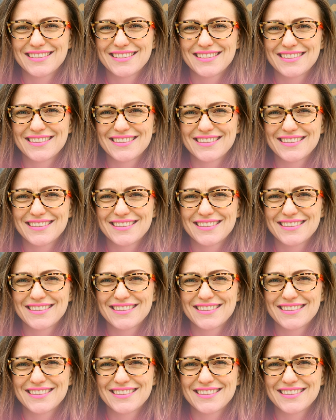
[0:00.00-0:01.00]

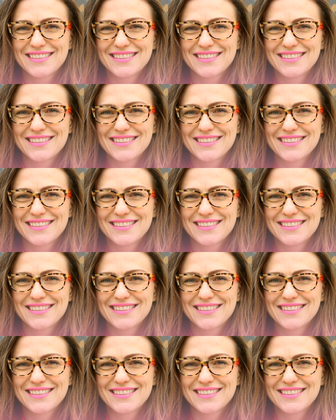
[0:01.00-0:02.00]

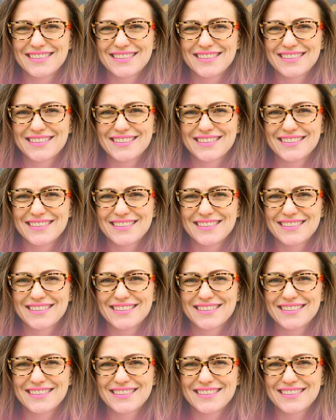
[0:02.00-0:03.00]

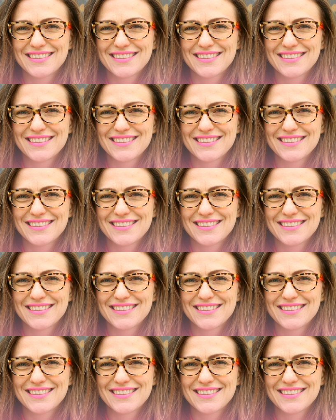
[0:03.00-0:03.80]
(no lip movement)